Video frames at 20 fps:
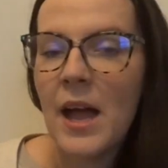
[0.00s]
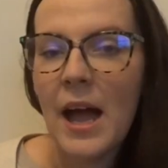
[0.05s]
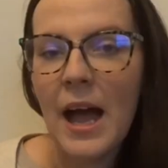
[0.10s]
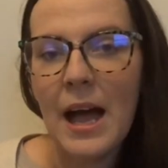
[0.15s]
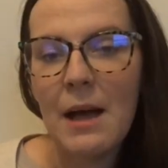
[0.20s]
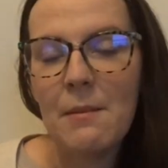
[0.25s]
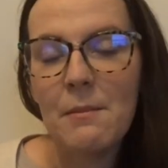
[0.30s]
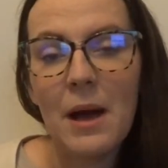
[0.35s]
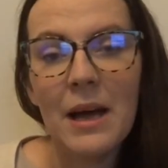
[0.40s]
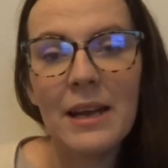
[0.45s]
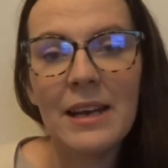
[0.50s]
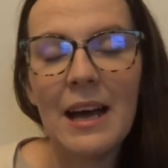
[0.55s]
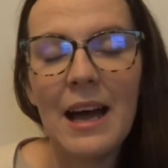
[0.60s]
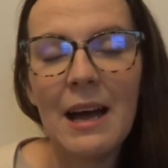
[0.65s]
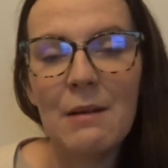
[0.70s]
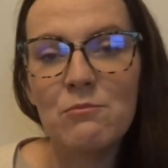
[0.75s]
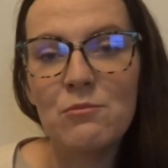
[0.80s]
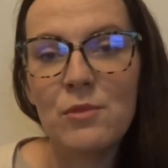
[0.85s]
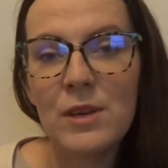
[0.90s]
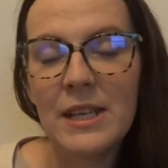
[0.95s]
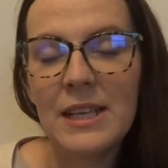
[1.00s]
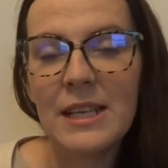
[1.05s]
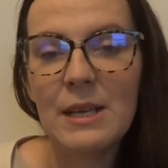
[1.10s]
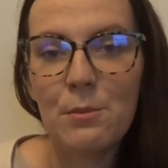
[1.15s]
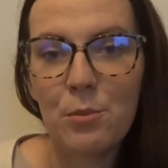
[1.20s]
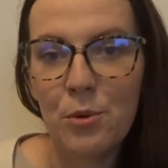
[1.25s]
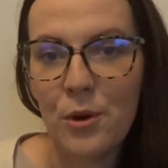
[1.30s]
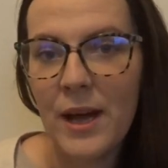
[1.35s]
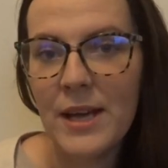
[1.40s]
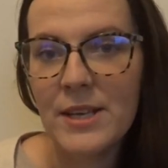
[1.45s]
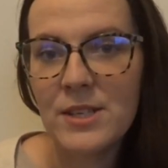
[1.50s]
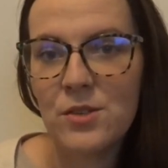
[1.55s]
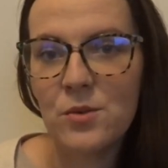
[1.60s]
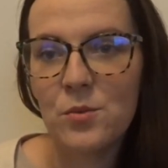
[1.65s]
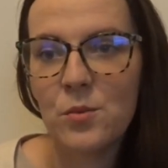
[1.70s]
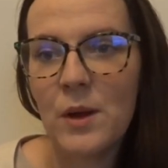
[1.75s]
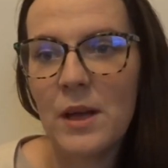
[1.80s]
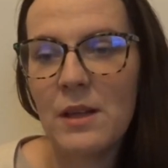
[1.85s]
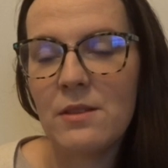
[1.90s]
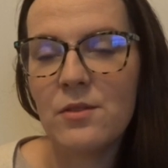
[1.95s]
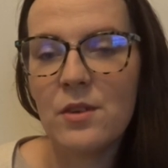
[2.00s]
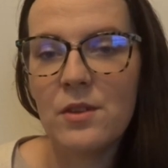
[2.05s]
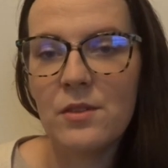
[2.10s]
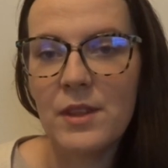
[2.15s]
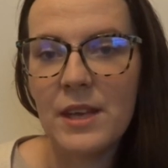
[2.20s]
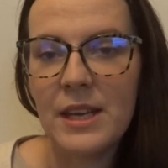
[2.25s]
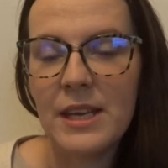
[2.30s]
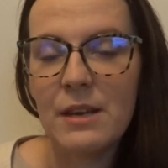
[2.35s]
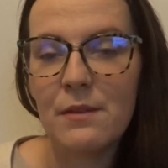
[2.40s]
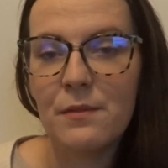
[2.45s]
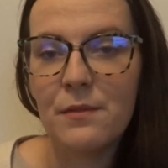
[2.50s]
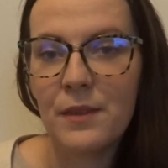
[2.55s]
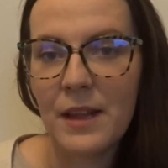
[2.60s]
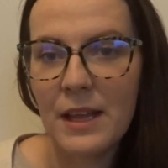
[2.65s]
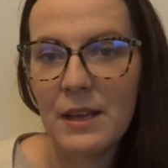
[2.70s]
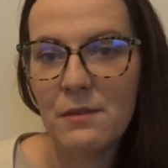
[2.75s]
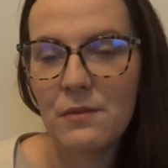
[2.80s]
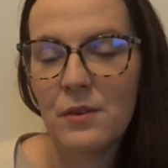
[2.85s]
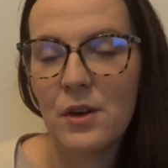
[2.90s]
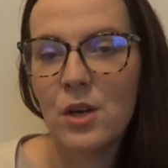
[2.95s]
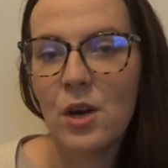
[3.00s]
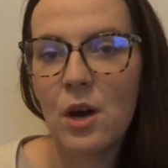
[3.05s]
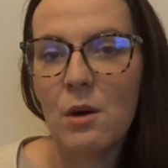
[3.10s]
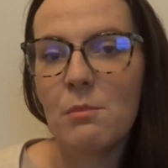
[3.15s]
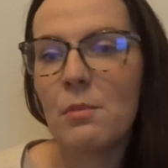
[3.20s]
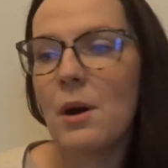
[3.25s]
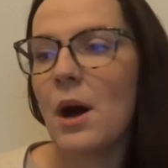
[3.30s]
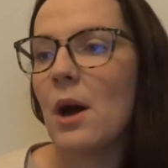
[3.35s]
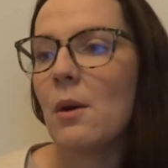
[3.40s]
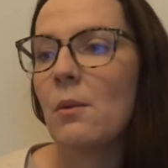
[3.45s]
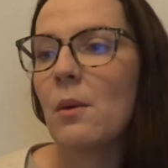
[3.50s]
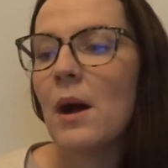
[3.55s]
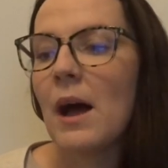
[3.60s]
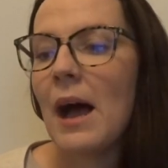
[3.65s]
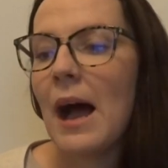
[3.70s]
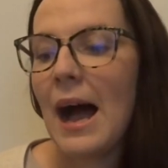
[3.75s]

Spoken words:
And I'm really impressed with the flavour combo